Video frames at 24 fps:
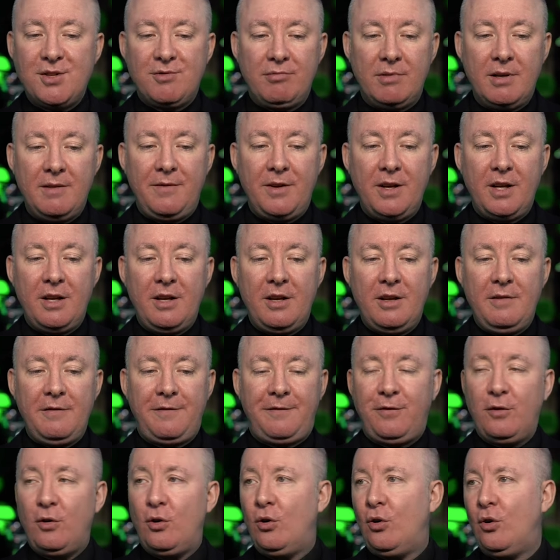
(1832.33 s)
Rivian,
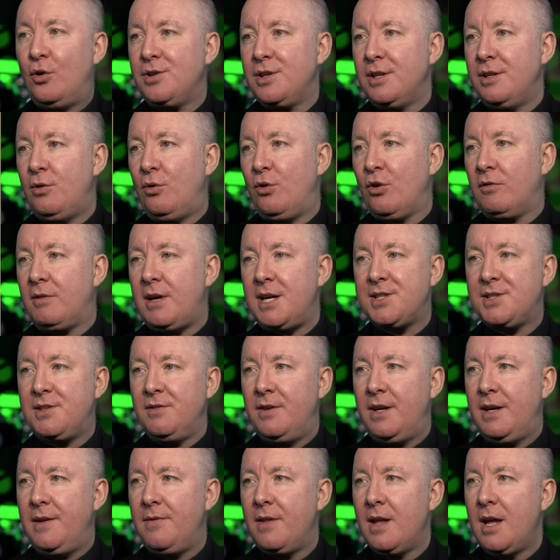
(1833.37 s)
Ford, and all the rest of
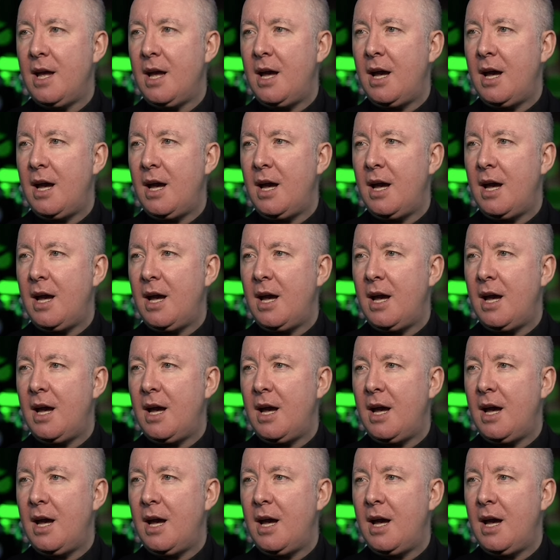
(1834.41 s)
it.